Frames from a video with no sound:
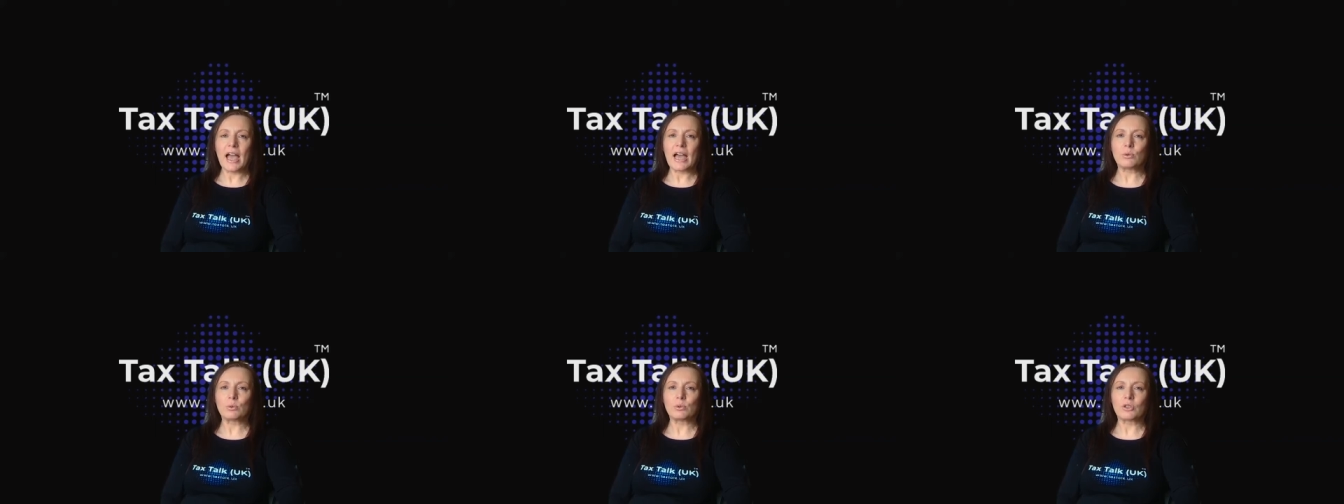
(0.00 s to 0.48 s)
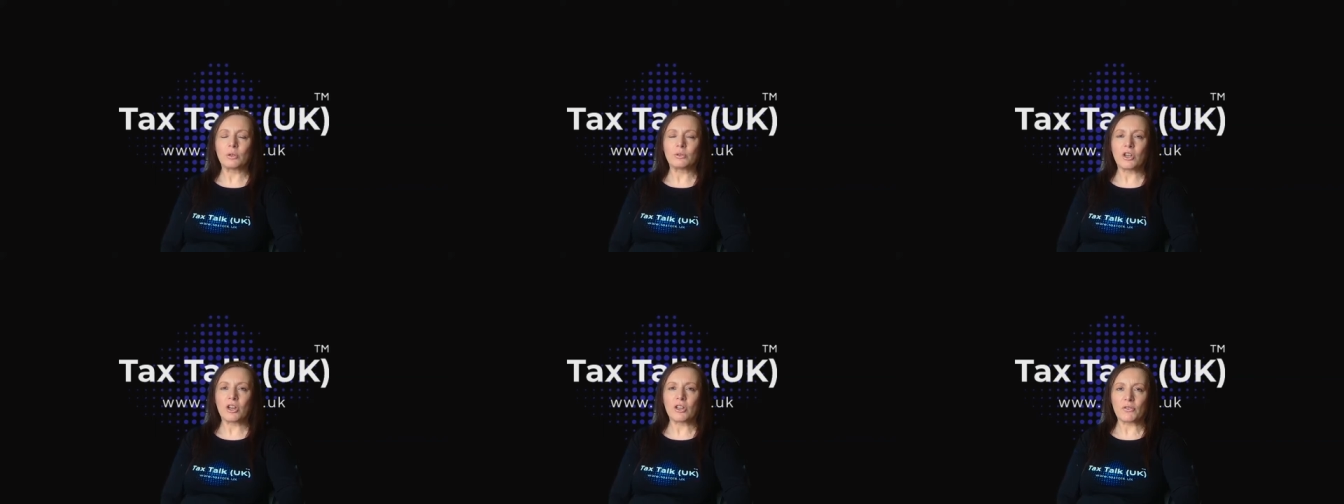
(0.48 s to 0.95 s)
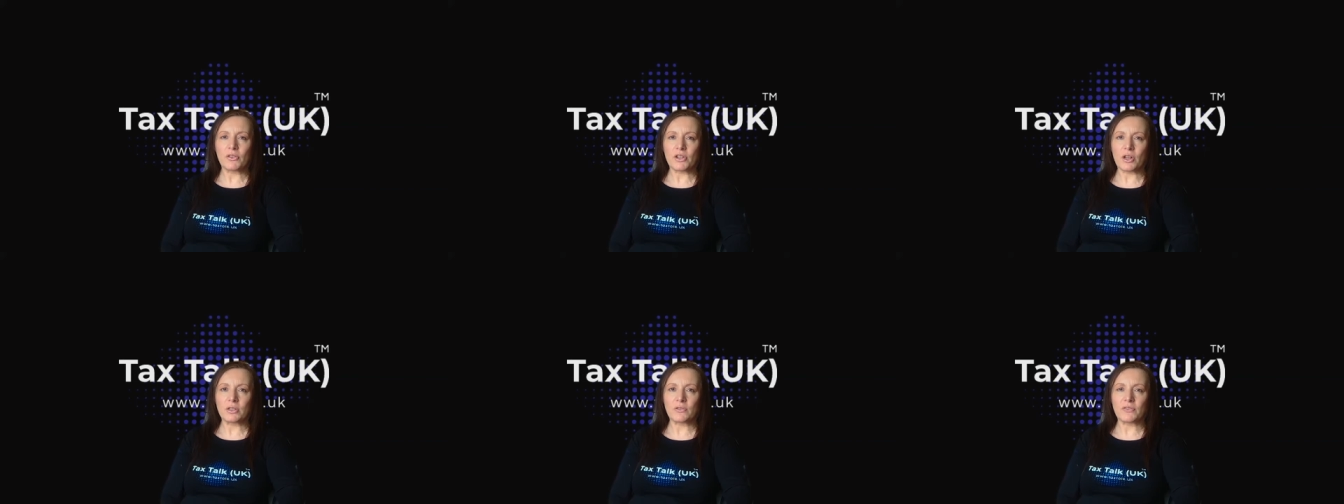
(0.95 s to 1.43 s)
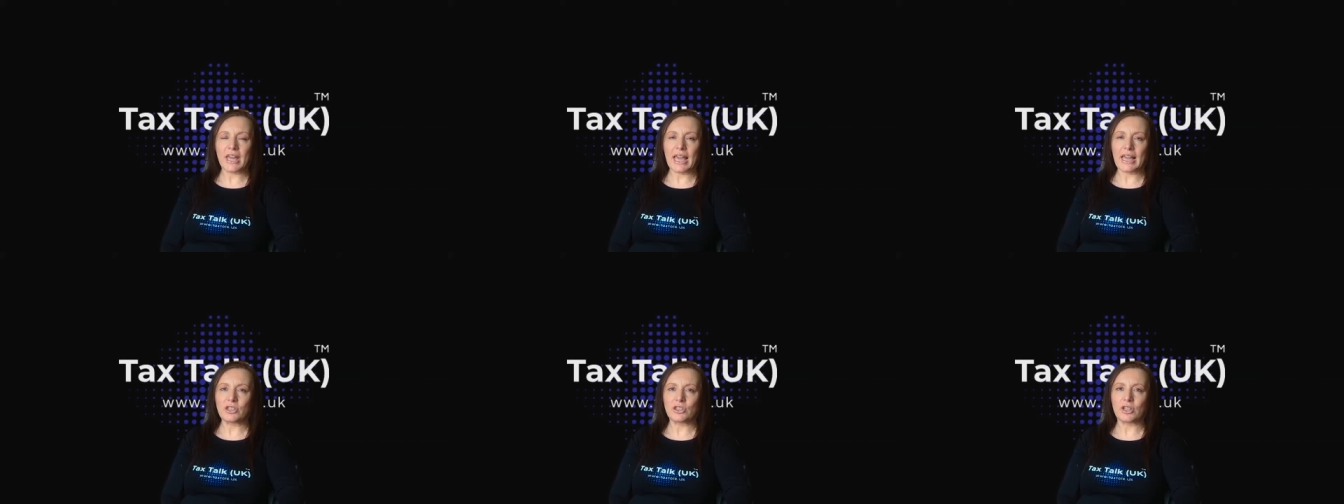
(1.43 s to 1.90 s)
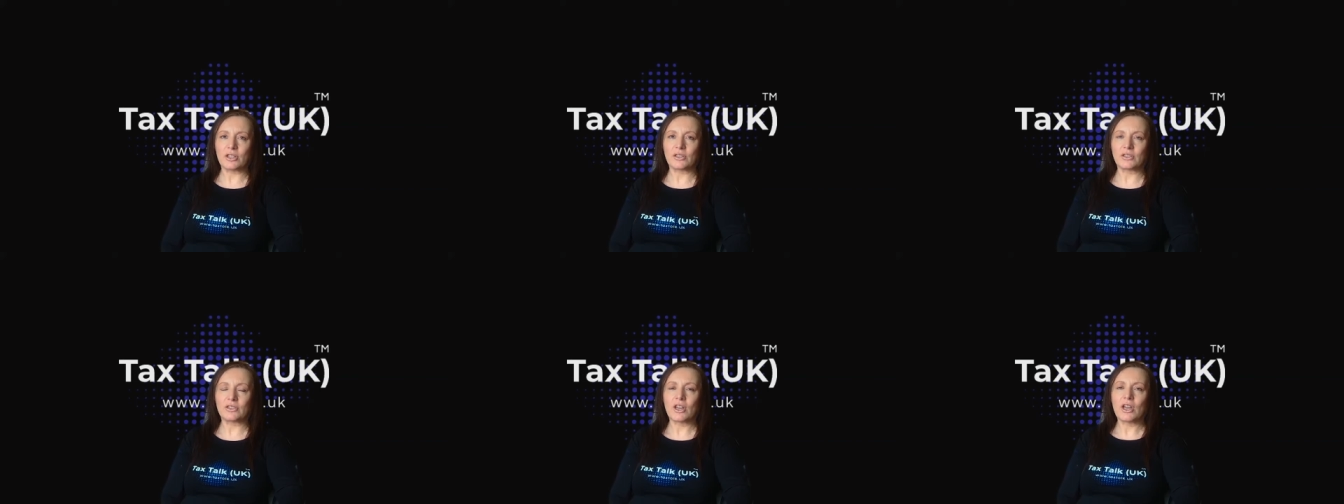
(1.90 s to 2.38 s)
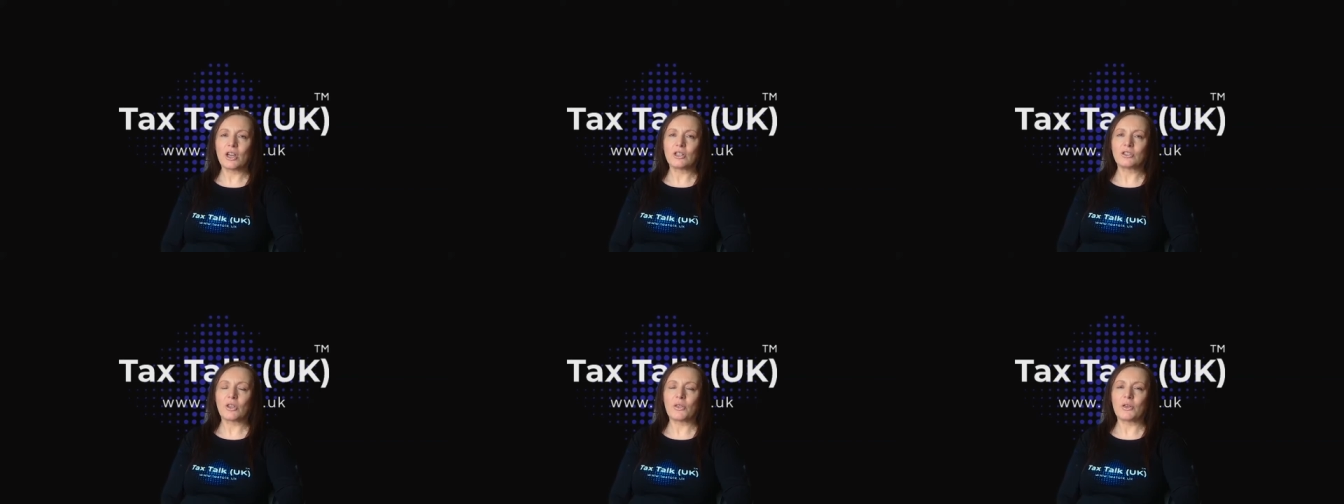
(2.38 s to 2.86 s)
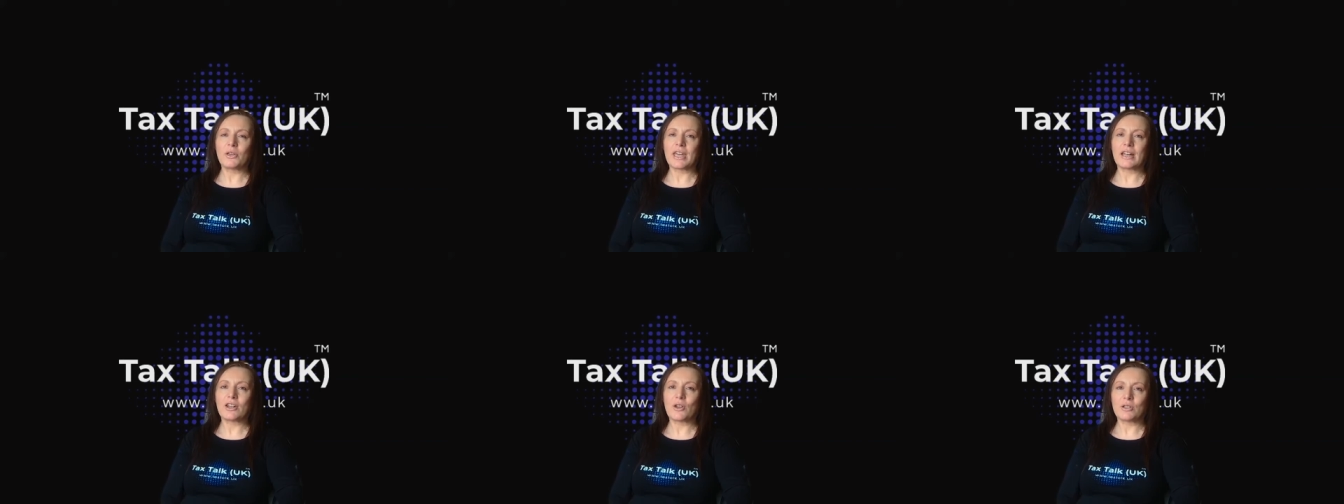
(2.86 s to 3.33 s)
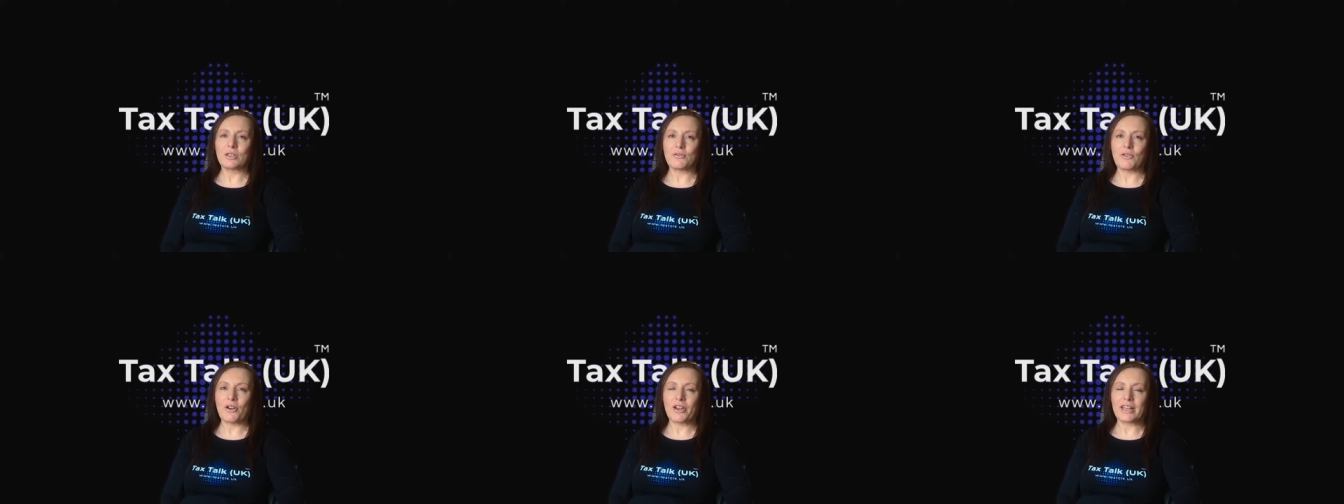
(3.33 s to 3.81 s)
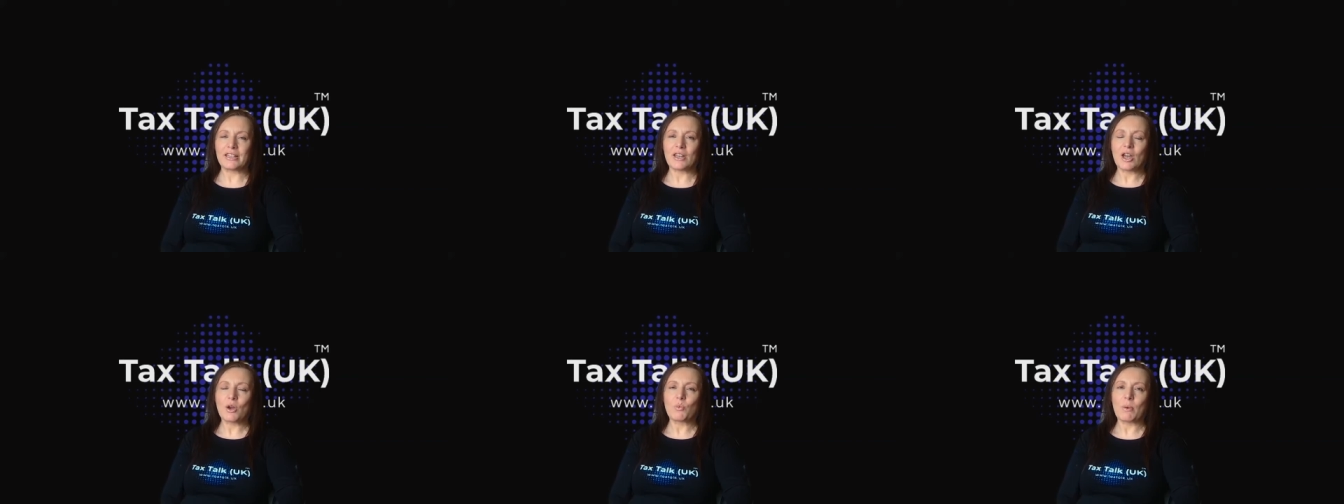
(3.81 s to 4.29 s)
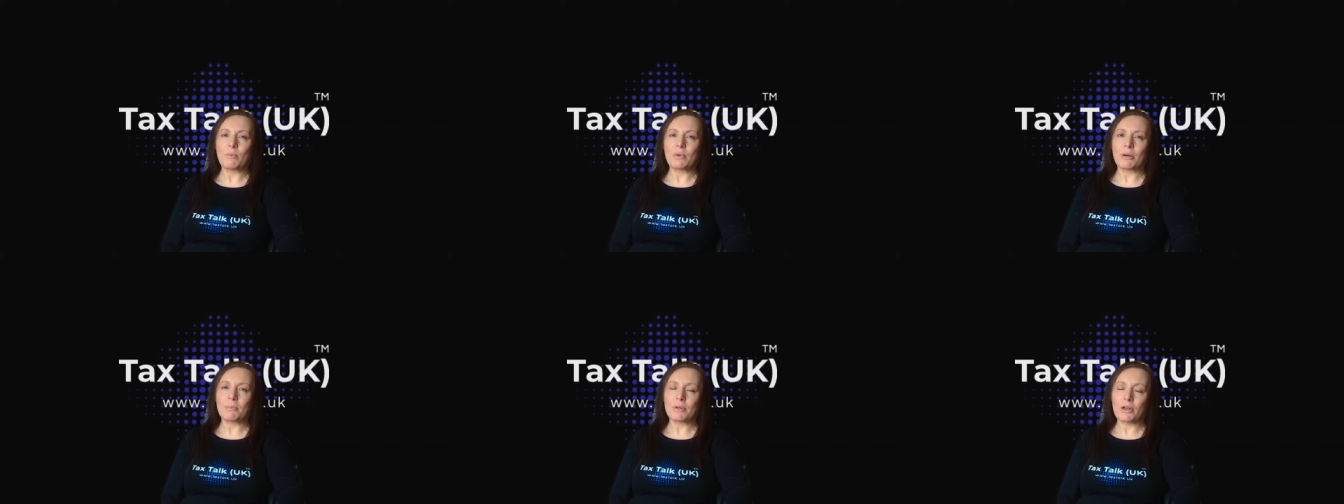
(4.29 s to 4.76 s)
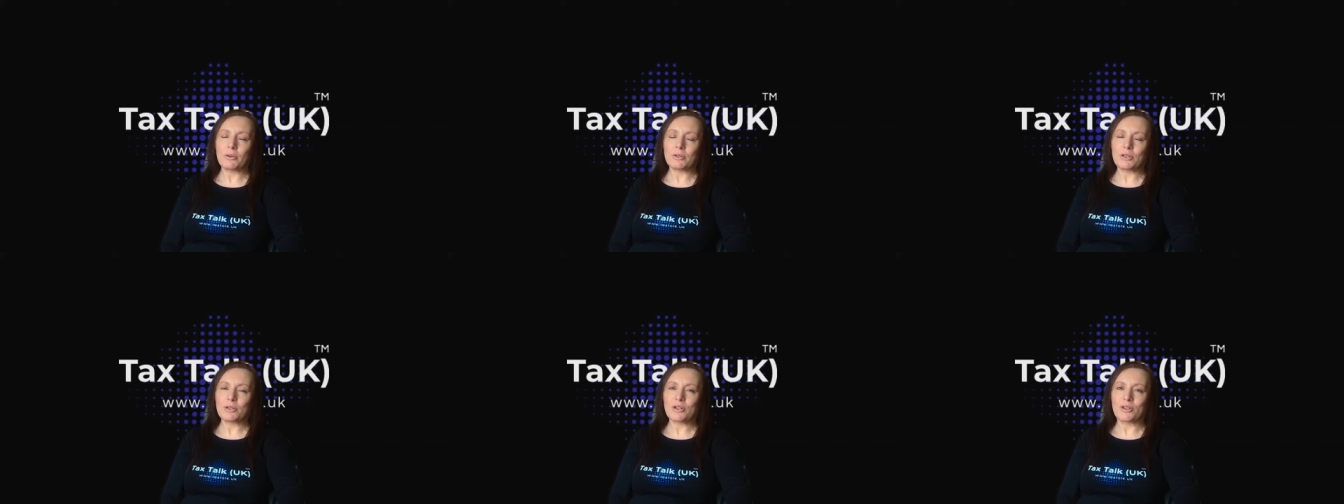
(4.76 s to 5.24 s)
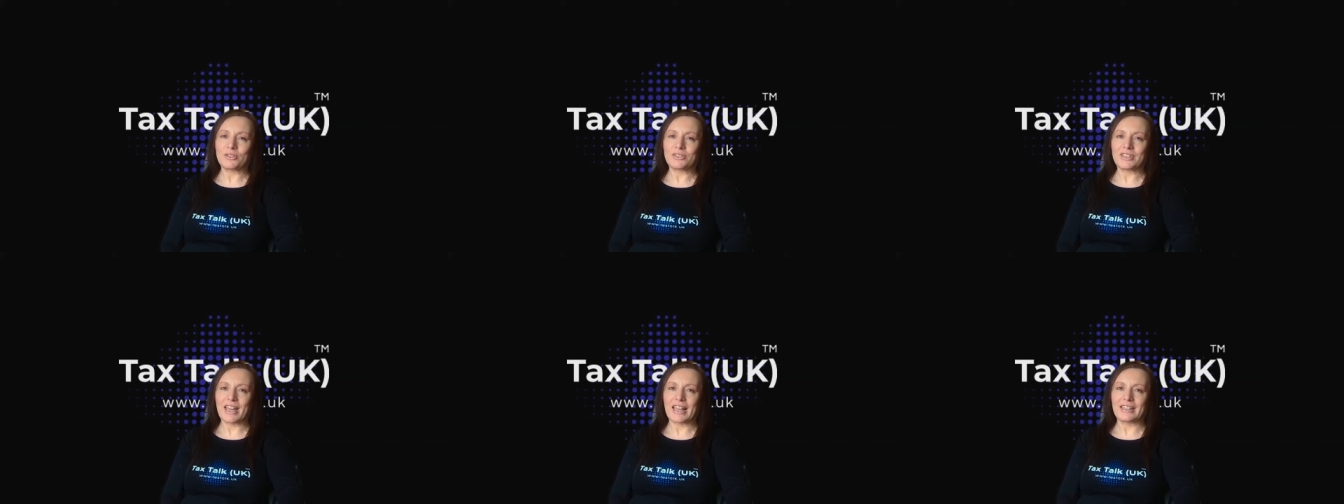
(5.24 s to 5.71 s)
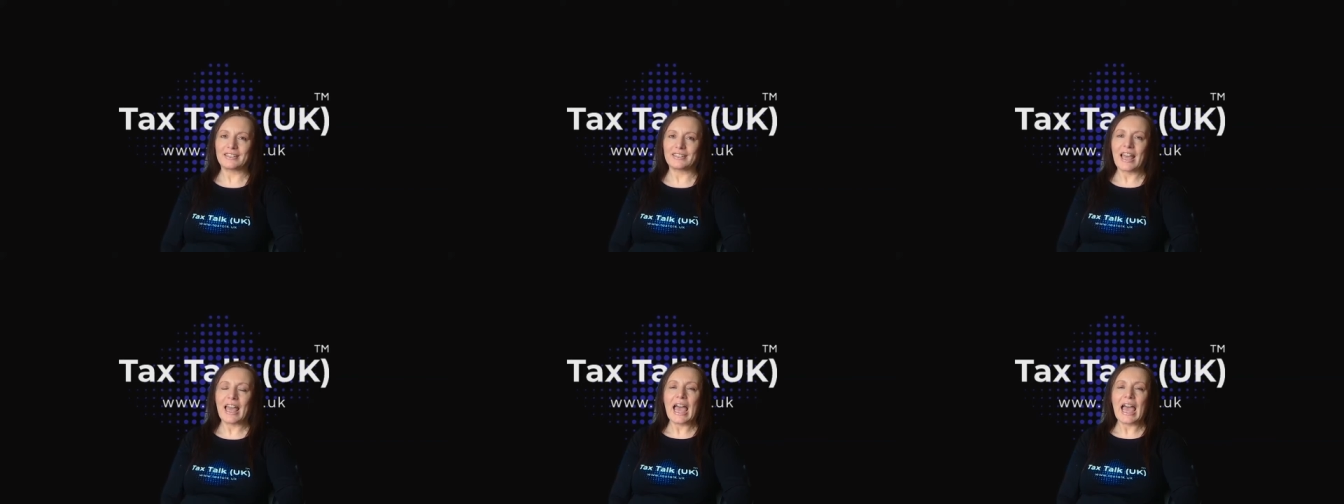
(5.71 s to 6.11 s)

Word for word: and also turn on the notifications so that you get notified when we upload new content.